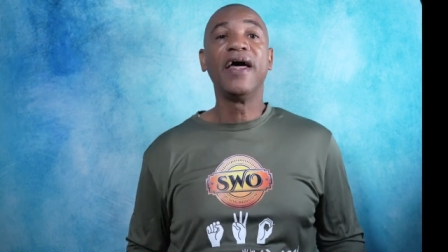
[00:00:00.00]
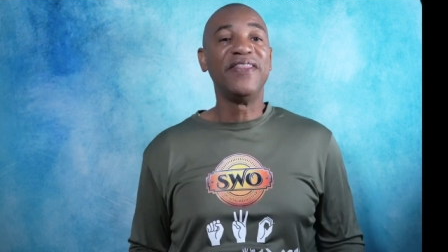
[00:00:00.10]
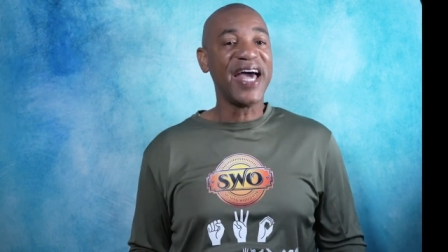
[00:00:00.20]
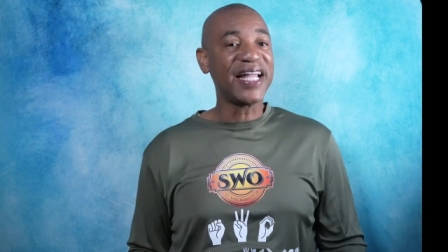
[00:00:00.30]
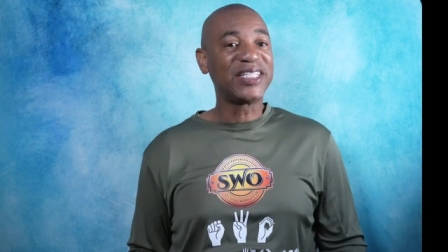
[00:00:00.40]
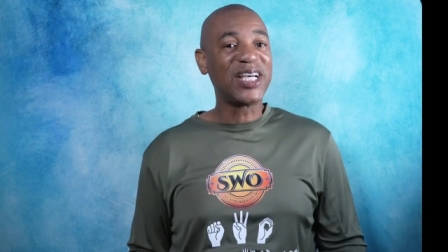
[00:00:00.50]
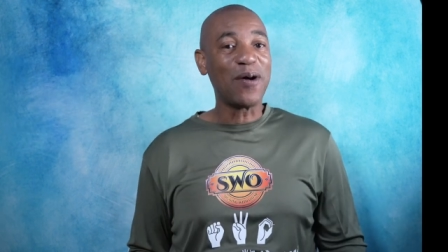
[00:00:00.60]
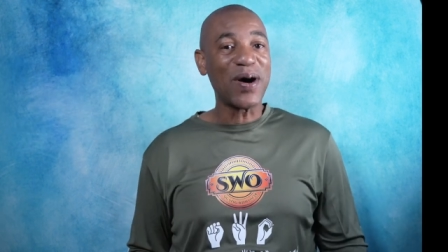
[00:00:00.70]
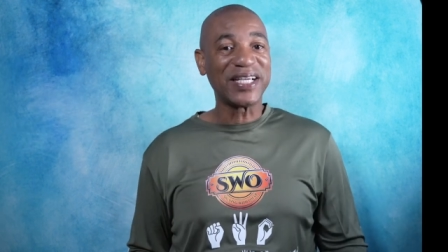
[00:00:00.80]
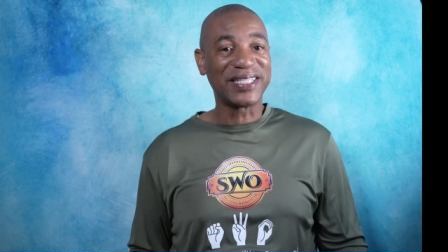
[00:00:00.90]
That is
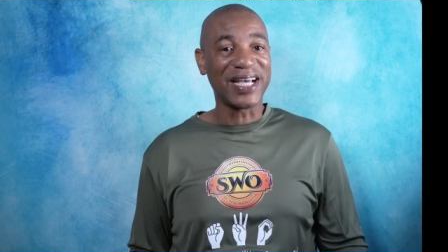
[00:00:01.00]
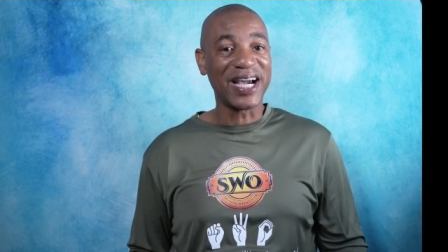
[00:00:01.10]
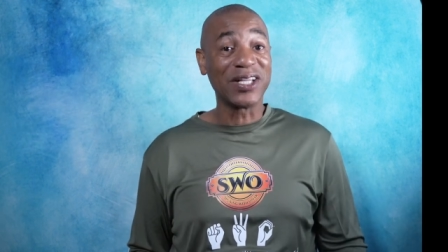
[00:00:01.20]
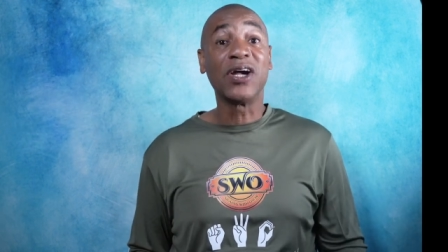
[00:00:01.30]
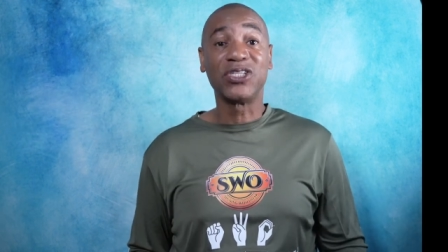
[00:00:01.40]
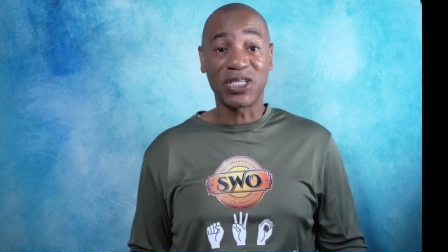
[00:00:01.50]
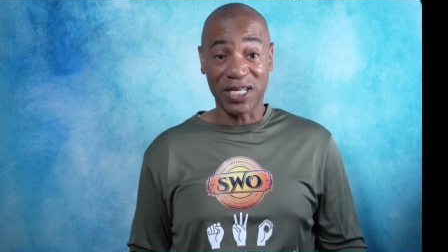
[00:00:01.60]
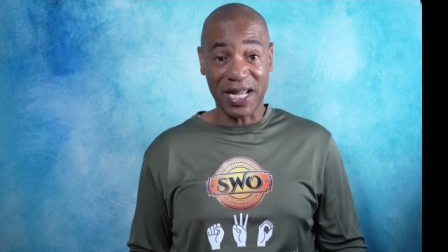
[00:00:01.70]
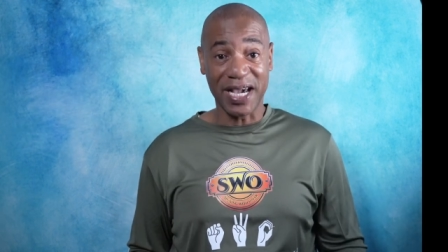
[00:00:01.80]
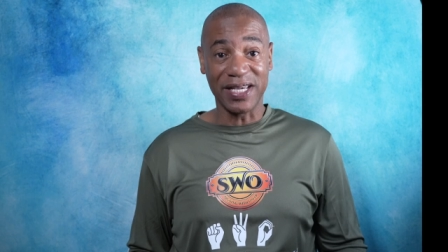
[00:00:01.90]
how I sign
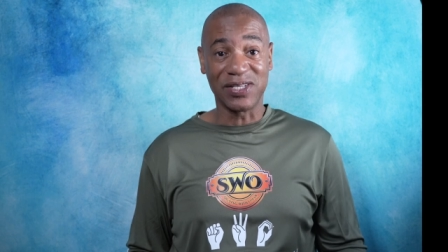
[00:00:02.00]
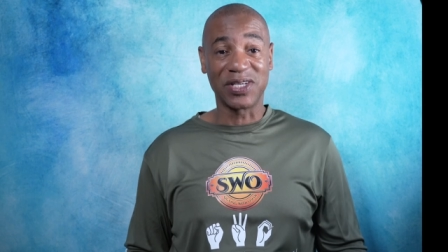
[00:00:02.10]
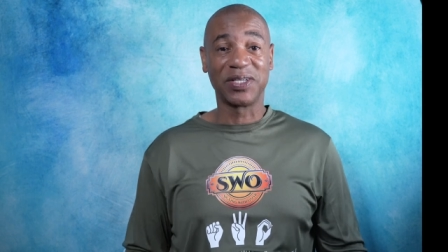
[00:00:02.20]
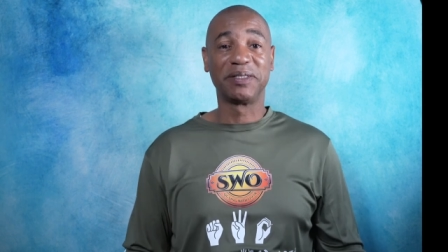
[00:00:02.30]
tonight.